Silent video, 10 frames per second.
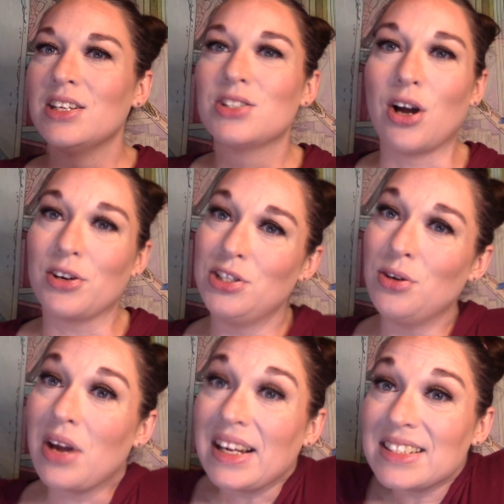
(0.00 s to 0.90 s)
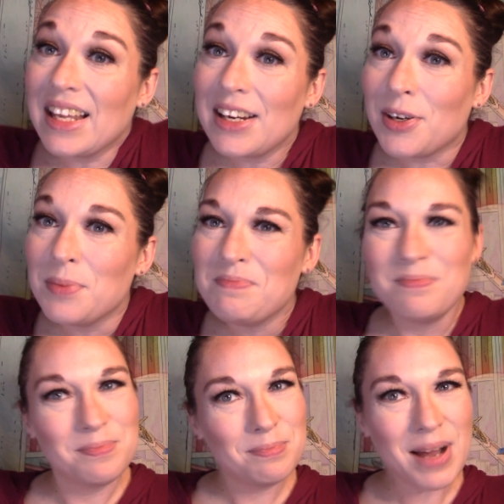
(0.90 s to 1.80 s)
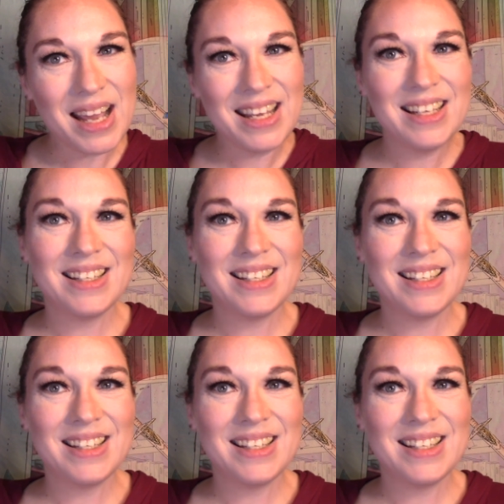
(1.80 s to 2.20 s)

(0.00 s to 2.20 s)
talk to you guys later. Bye.